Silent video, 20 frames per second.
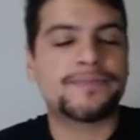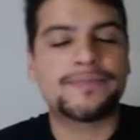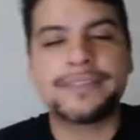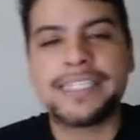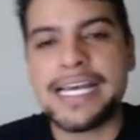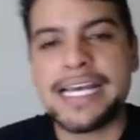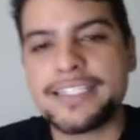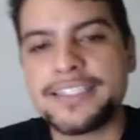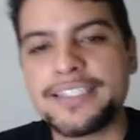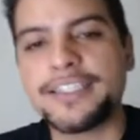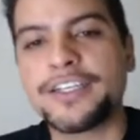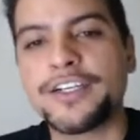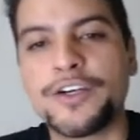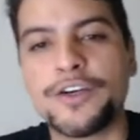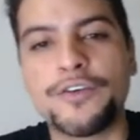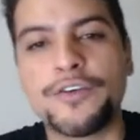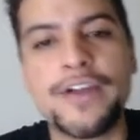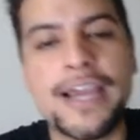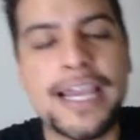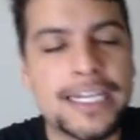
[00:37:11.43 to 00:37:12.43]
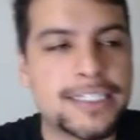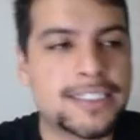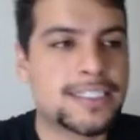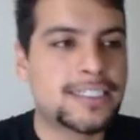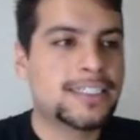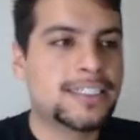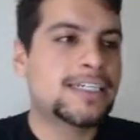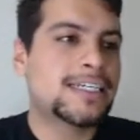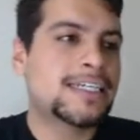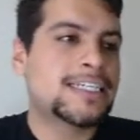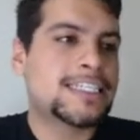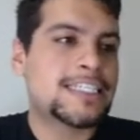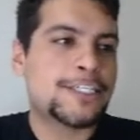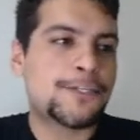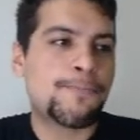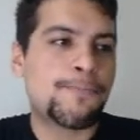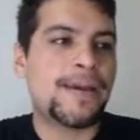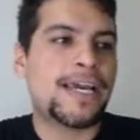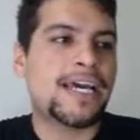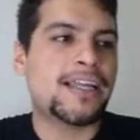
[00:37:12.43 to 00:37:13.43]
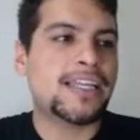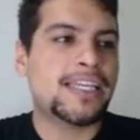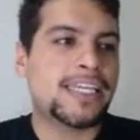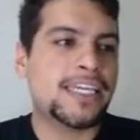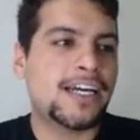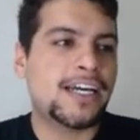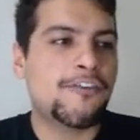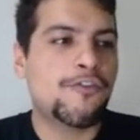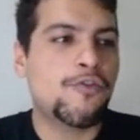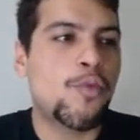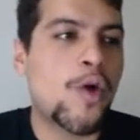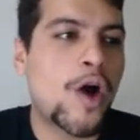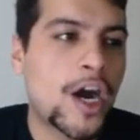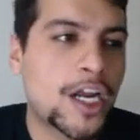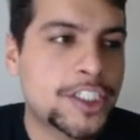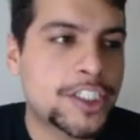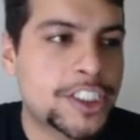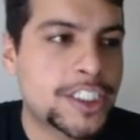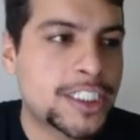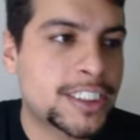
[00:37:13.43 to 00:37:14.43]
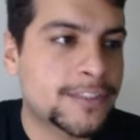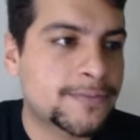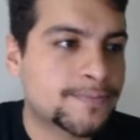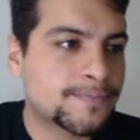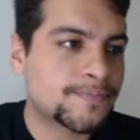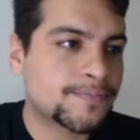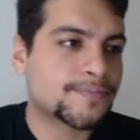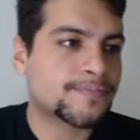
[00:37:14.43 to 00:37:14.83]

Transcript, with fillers: That's the correct spelling of watching.